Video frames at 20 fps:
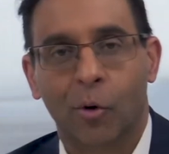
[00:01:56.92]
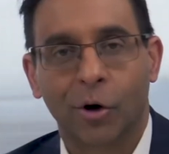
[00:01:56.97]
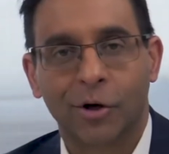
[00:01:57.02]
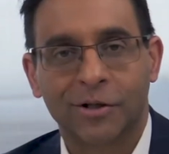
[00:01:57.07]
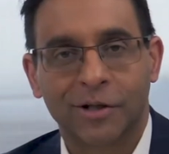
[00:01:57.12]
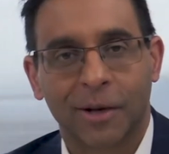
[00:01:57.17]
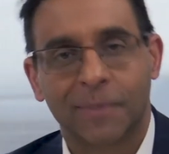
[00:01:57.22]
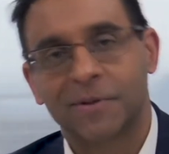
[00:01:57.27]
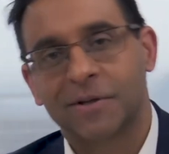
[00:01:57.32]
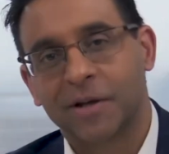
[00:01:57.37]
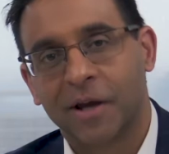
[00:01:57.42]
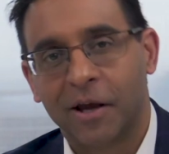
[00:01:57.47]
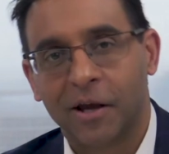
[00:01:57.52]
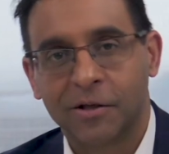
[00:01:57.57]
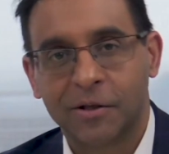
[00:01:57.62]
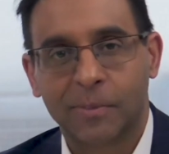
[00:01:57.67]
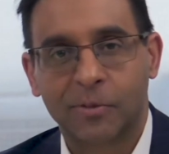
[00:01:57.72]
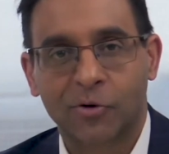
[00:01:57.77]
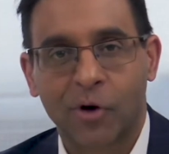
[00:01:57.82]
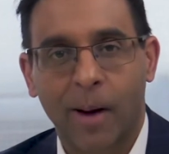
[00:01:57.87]
more tips,
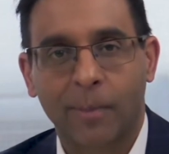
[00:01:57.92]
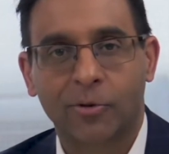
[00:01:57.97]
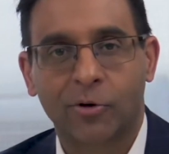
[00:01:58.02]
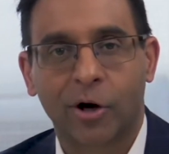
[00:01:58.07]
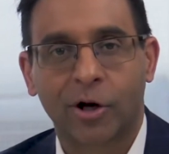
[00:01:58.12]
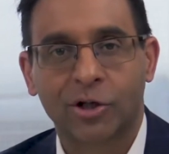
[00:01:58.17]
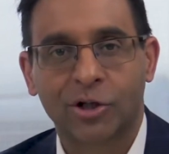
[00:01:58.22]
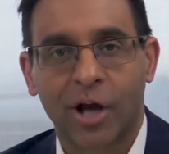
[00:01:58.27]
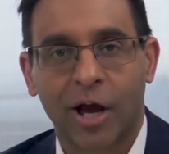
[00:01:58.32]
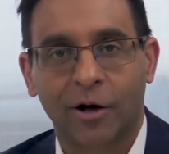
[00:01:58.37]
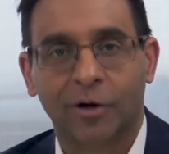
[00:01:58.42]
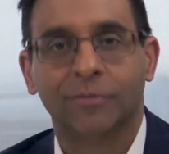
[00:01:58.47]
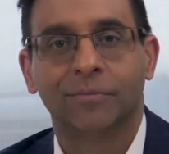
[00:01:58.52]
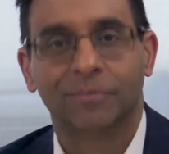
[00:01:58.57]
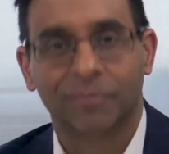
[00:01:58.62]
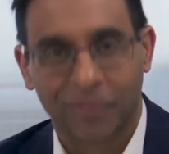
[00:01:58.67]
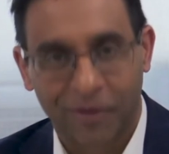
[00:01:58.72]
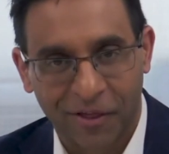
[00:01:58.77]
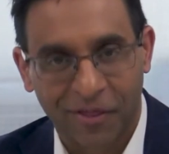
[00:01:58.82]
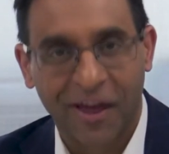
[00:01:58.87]
subscribe to our channel.
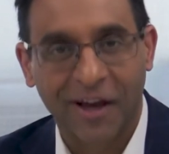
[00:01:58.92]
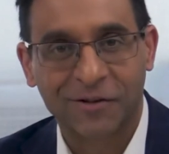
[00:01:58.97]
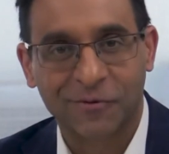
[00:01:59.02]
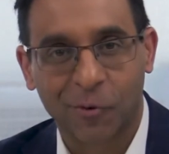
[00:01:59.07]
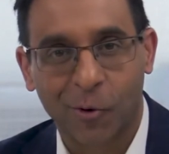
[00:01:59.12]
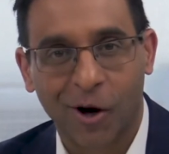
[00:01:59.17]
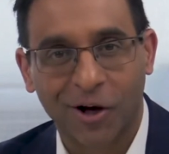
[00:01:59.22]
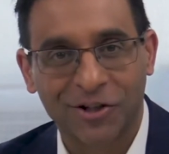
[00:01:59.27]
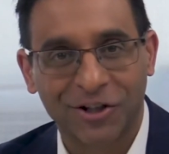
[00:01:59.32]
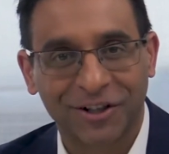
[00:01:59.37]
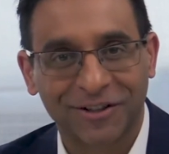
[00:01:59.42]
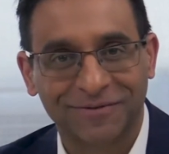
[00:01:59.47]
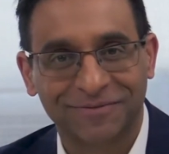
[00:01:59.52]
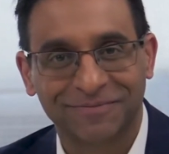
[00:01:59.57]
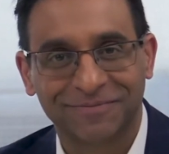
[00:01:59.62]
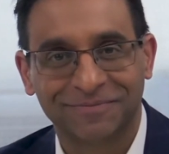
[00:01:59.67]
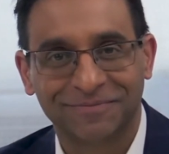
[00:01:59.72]
Thanks for watching.